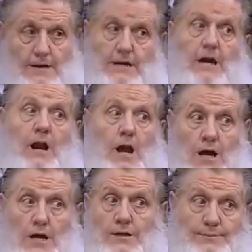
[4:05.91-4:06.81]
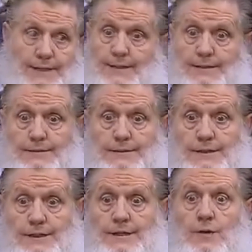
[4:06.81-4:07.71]
and he had a lot of companions,
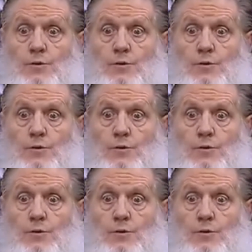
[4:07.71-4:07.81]
and